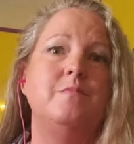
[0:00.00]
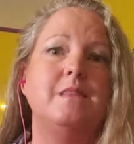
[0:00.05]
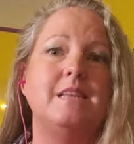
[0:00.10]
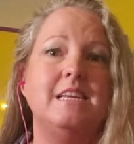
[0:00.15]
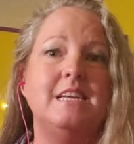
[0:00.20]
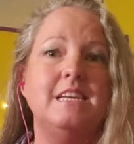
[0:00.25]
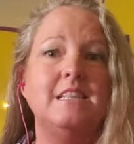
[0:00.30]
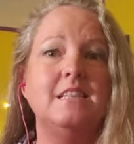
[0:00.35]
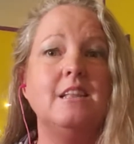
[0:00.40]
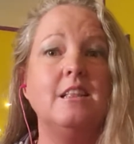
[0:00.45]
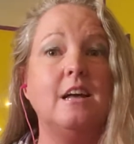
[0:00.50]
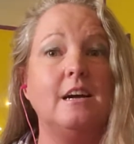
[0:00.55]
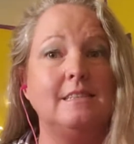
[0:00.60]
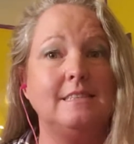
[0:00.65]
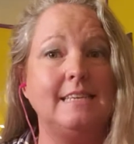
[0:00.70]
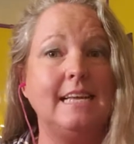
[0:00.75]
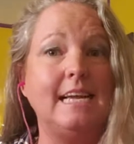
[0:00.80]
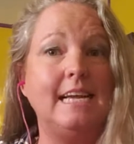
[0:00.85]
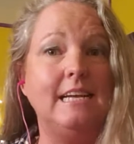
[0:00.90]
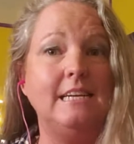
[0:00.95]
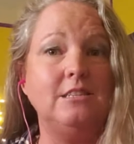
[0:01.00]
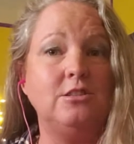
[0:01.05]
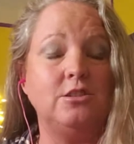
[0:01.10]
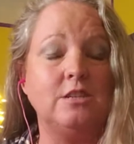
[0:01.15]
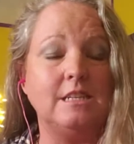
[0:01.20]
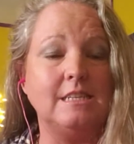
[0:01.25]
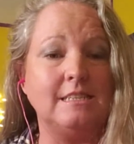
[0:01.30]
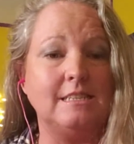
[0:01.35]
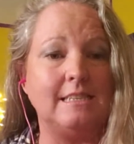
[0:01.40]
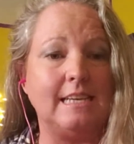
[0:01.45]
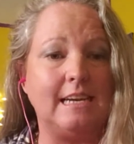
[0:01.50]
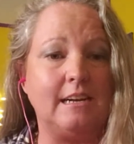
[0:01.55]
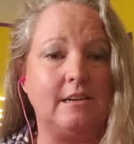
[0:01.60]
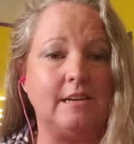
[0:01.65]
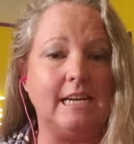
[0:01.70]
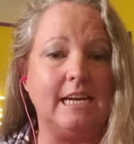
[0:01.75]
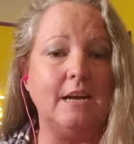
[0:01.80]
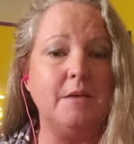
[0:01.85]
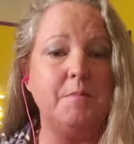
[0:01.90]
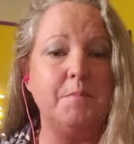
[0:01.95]
in the Los Angeles
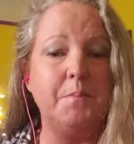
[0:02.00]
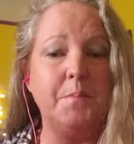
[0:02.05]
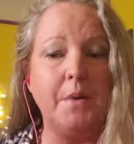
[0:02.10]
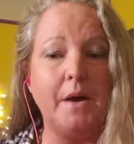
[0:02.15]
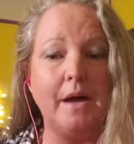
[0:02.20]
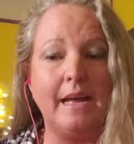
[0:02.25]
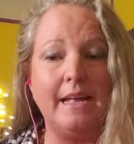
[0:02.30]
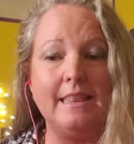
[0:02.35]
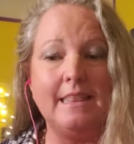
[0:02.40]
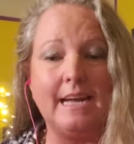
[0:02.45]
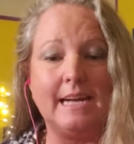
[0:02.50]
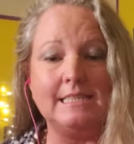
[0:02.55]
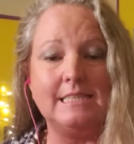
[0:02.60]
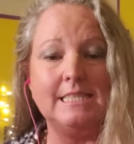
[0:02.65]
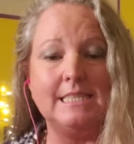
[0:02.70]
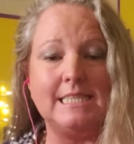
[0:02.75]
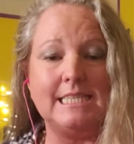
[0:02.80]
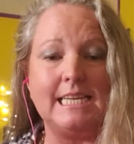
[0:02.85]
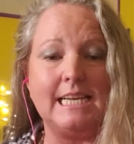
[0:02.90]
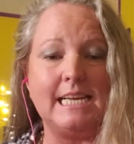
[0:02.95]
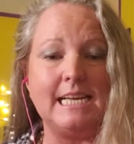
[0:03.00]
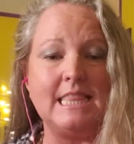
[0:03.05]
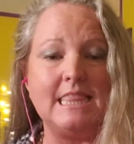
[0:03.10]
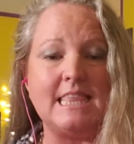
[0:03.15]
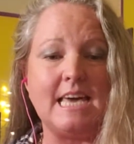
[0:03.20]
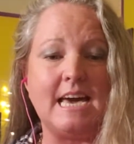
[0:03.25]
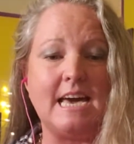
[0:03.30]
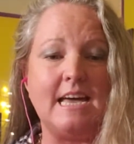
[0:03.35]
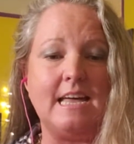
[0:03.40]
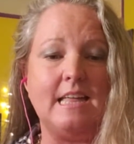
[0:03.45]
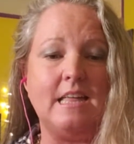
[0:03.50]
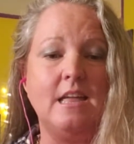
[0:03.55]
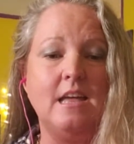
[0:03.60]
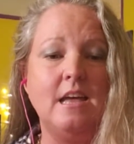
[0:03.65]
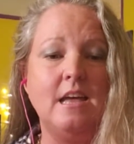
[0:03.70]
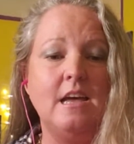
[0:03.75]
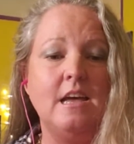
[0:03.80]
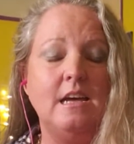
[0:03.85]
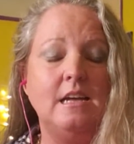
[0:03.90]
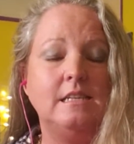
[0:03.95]
area, but not to say that
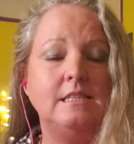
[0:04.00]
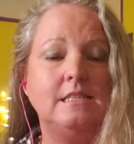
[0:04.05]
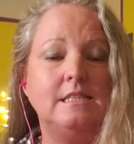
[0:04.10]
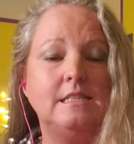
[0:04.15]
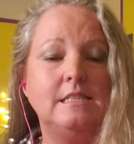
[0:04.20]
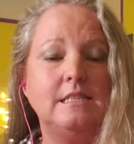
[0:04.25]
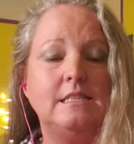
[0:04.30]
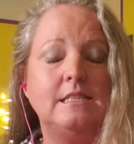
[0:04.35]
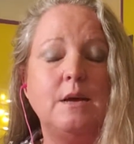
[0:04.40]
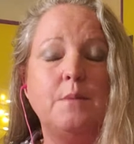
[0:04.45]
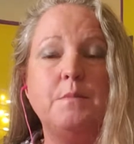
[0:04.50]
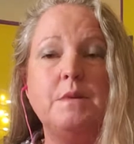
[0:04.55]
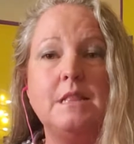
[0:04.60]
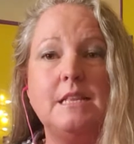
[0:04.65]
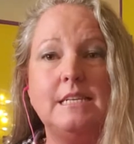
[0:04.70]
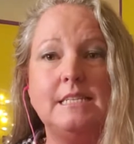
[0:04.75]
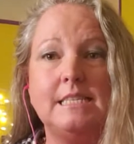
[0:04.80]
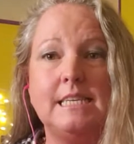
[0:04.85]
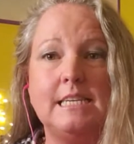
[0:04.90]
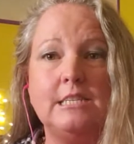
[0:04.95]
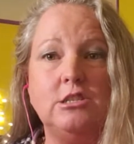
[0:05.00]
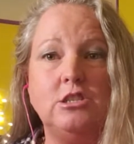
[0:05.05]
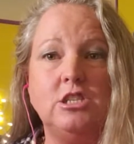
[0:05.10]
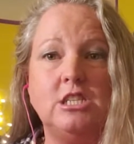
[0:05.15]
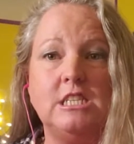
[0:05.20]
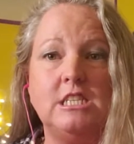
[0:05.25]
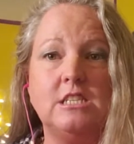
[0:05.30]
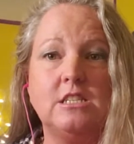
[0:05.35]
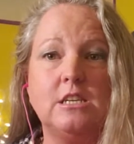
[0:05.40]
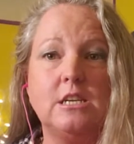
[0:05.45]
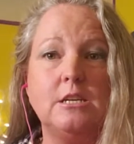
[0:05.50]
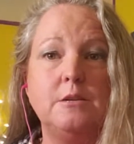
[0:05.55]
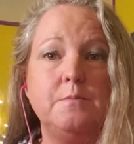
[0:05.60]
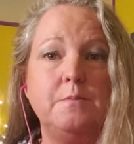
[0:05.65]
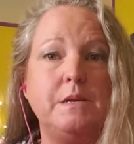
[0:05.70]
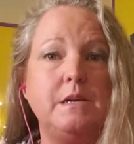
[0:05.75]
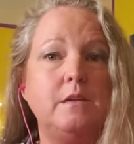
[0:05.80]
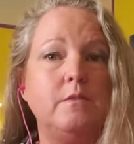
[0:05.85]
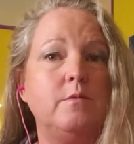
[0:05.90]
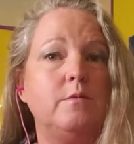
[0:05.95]
some of these energies could
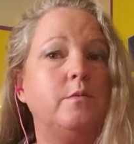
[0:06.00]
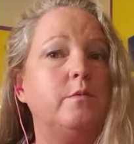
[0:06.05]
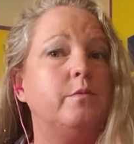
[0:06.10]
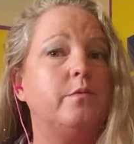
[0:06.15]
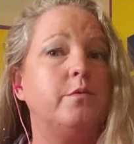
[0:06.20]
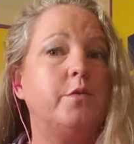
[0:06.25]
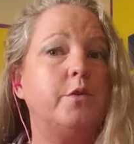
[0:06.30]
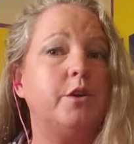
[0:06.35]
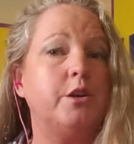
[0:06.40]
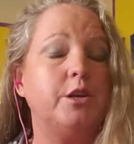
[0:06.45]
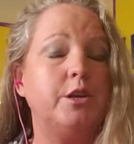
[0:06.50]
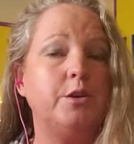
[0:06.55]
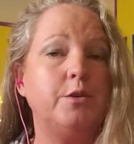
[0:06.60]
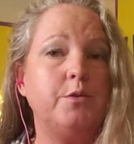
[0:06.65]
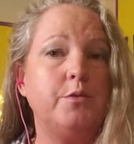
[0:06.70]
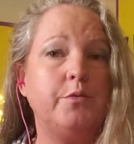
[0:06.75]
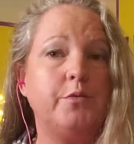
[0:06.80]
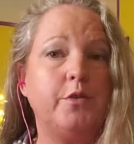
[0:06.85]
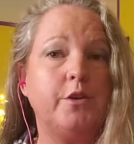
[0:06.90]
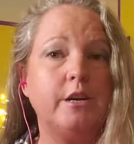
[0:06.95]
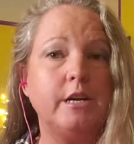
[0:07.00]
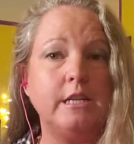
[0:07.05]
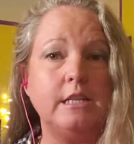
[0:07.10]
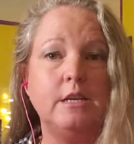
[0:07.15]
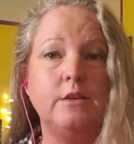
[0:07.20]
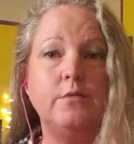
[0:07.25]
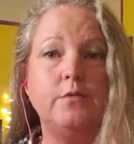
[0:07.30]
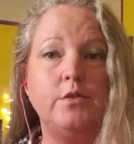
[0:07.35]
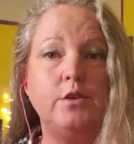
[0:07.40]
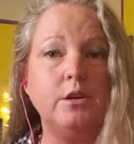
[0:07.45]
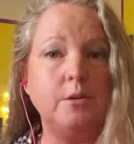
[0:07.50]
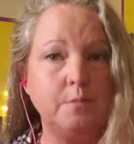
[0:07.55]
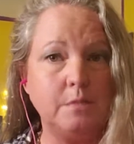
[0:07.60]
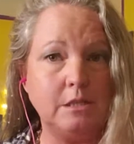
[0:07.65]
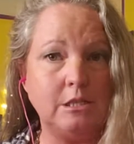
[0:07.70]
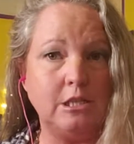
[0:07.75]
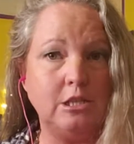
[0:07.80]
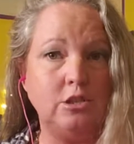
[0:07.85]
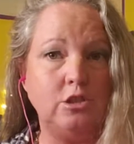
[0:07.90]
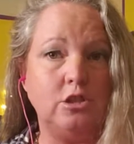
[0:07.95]
be for you, for any of your
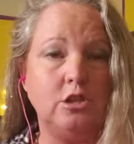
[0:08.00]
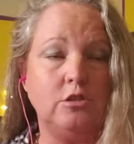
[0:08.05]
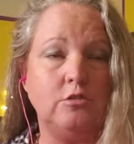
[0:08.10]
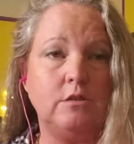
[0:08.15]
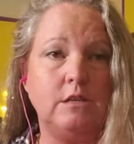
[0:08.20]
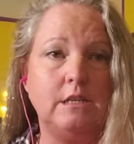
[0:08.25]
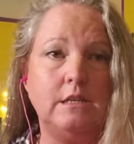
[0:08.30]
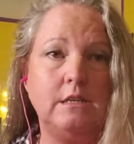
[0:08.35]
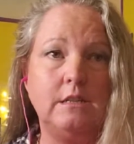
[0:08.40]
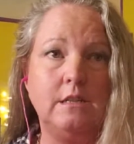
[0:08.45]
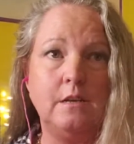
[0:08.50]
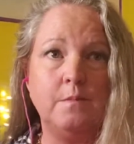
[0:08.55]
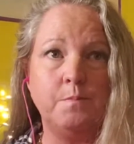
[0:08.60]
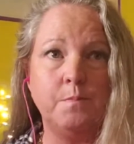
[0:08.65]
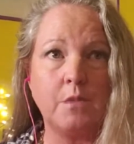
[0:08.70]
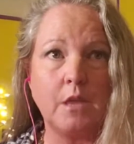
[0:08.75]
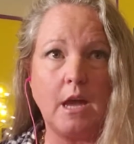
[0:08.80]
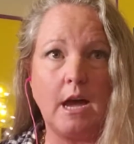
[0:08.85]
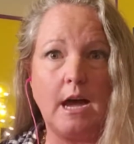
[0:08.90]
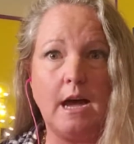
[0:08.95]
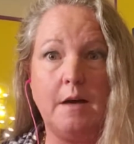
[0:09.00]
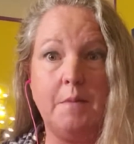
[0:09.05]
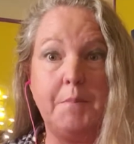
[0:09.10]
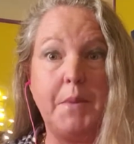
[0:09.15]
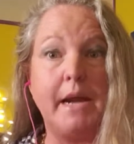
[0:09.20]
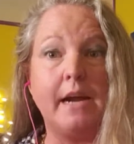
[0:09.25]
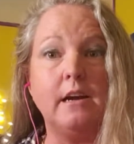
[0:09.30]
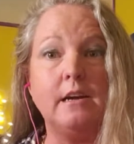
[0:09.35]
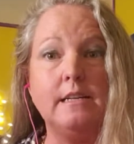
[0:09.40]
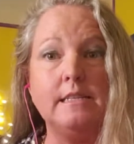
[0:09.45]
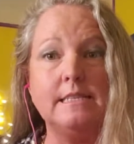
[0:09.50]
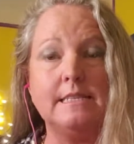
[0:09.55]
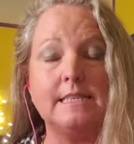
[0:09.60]
missing children. Parents